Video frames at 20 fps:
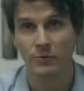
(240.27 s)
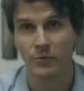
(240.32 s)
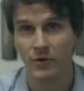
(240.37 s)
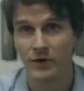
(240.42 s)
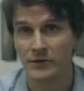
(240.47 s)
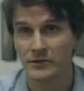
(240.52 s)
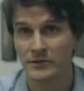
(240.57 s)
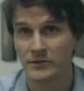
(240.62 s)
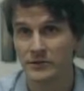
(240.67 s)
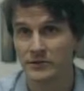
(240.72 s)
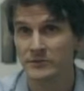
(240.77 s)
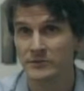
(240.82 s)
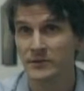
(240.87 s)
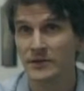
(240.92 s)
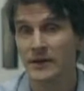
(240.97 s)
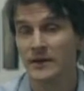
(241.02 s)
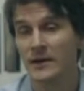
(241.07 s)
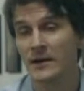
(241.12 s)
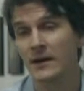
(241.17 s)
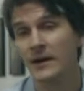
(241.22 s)
branches?
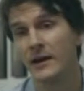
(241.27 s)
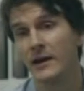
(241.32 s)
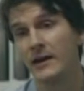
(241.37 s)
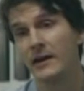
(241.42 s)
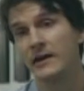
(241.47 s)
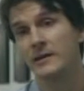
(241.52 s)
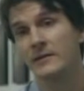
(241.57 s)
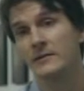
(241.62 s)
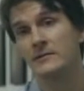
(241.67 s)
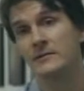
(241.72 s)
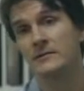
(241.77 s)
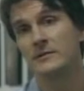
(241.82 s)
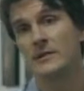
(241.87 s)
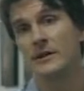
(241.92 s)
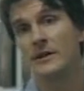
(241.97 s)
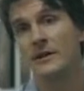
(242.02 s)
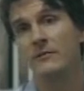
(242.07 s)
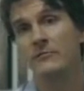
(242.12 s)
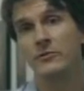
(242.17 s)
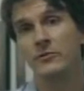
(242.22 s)
And
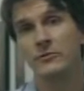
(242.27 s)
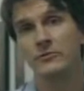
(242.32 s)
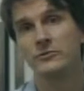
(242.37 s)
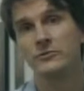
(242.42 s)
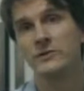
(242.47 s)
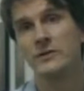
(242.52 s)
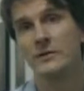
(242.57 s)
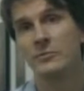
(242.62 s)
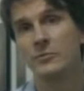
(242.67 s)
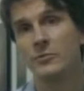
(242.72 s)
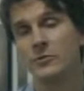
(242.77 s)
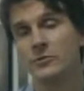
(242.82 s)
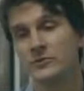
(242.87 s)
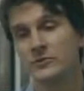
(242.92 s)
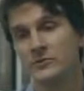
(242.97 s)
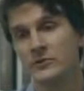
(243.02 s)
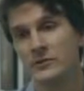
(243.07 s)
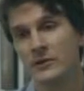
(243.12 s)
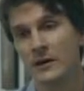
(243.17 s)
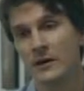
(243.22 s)
of those
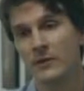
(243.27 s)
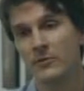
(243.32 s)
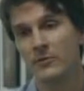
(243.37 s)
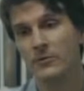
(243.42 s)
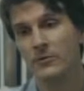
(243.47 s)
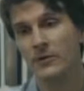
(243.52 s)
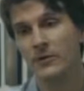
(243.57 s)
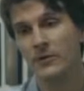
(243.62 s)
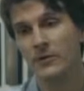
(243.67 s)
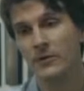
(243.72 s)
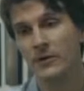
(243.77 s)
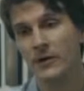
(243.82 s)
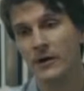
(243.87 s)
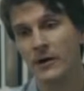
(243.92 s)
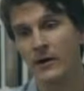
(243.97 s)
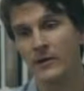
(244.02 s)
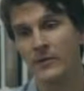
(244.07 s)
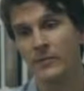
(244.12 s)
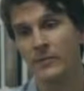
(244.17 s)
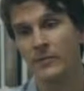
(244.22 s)
numbers, how,
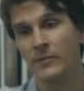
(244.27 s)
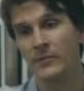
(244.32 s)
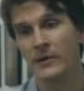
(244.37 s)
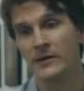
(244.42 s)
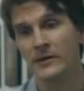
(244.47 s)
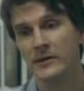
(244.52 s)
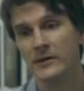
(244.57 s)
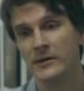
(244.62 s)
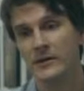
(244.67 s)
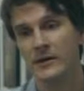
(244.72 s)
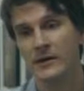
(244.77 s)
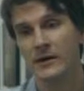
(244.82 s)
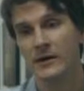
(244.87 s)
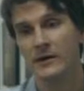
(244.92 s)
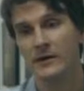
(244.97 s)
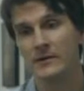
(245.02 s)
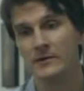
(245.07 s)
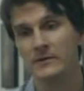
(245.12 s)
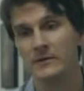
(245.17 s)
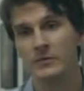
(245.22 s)
how many
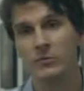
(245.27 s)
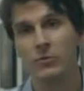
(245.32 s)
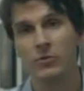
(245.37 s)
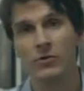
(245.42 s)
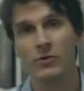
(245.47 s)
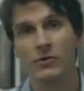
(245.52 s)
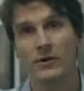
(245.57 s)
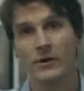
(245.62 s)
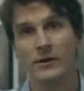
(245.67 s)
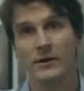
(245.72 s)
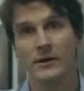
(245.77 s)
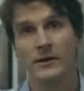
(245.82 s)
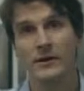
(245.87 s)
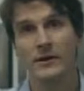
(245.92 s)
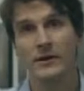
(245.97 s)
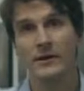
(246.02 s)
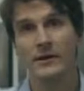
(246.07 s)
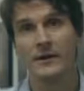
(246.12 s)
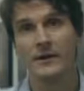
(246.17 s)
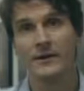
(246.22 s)
uh, deploy?
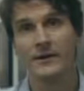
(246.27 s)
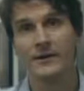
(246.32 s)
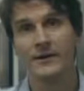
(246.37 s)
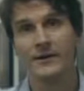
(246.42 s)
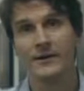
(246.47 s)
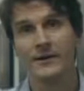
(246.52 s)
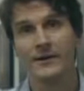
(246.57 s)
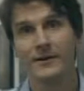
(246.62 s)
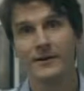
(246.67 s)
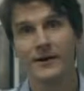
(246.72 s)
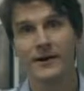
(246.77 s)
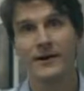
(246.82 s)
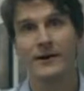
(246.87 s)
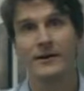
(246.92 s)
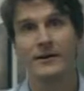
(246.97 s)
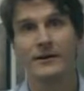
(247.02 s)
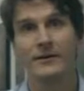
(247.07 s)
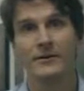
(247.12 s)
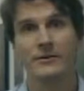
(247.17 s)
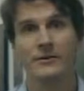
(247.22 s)

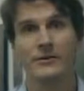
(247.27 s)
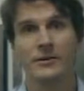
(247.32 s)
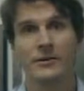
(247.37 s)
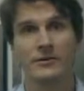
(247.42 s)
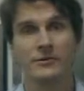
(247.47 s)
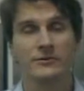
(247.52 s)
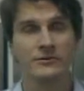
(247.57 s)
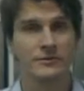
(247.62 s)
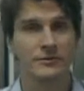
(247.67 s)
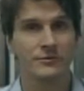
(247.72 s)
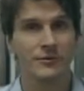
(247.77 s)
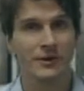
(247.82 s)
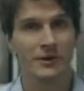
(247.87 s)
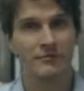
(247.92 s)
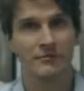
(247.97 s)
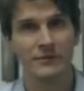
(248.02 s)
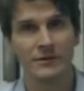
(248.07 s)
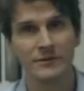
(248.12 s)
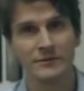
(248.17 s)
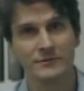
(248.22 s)
Uh, you know, so you
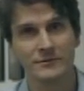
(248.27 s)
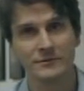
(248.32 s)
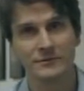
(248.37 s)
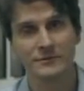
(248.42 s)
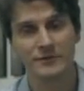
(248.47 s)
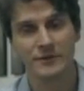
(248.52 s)
have things